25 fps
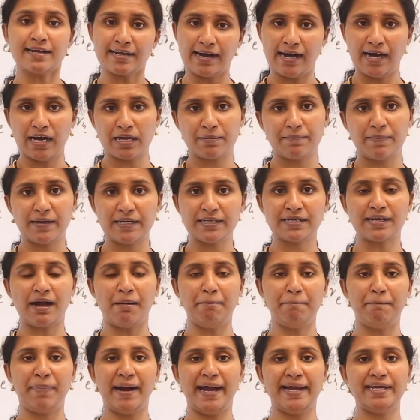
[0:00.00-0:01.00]
carbon
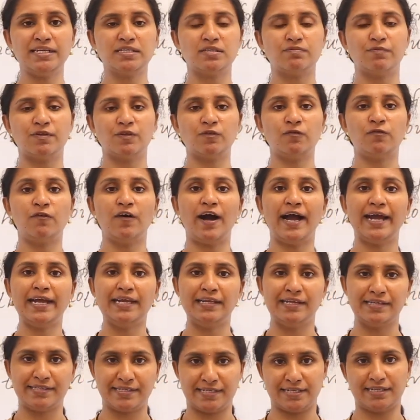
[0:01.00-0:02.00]
combines with
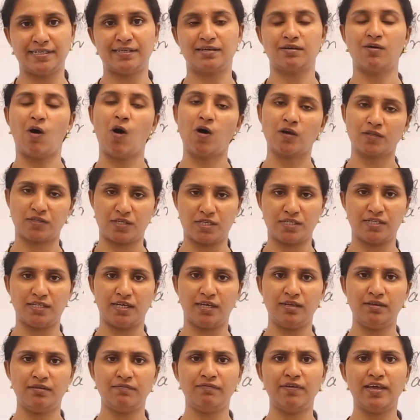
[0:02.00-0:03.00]
5 liter
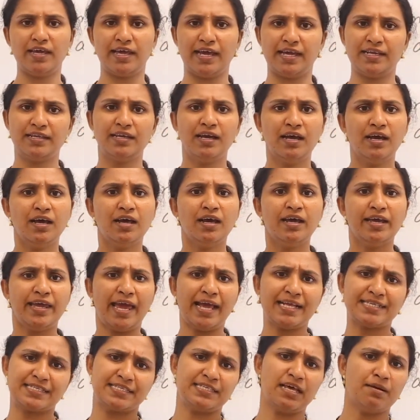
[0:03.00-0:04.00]
oxygen, we get
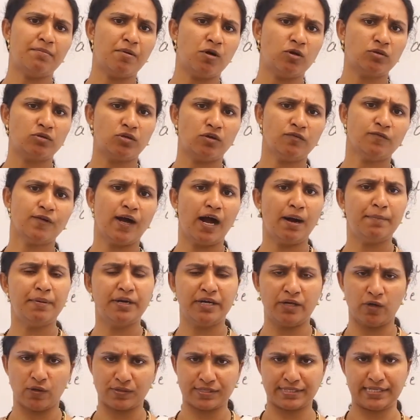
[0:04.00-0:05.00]
X amount of
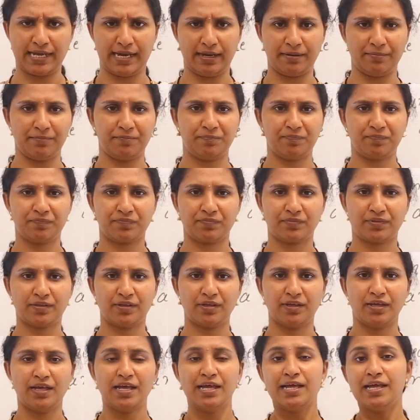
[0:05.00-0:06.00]
carbon dioxide.
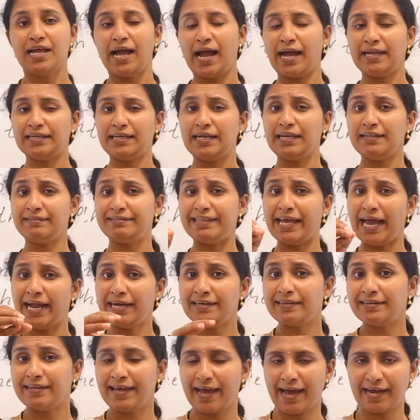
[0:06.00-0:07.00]
And in
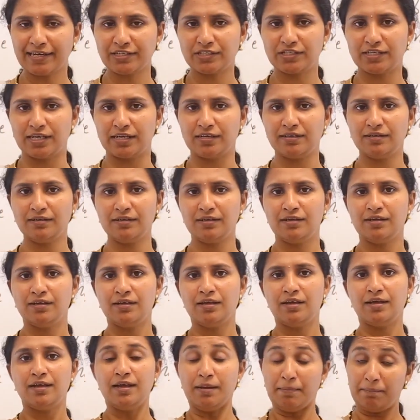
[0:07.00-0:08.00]
that
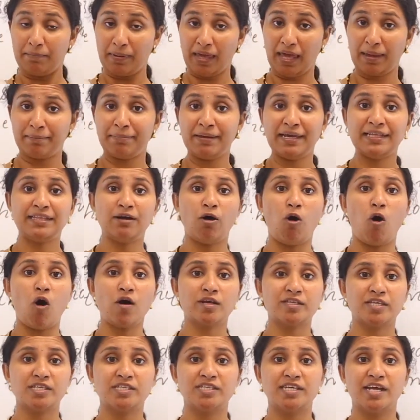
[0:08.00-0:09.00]
reaction, maybe the
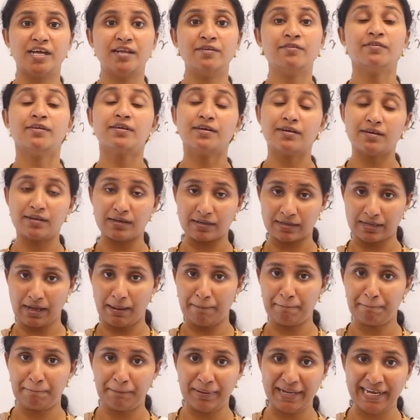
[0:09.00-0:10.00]
oxygen
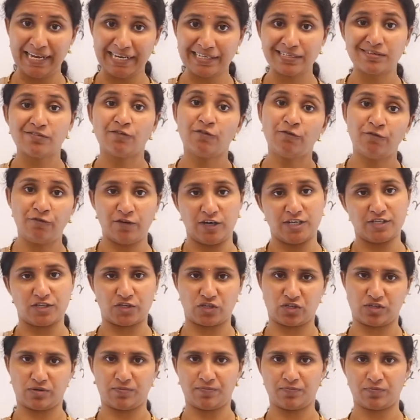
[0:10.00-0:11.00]
complete
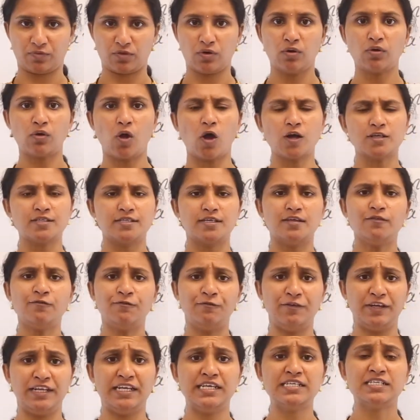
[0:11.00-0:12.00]
first or
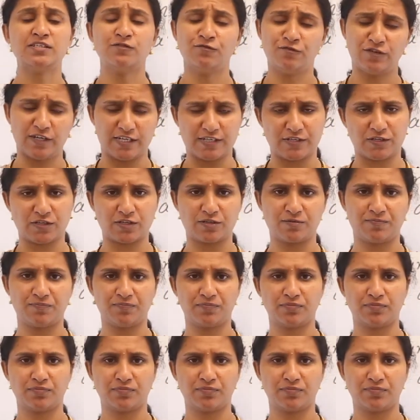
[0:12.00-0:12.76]
oxygen finished first.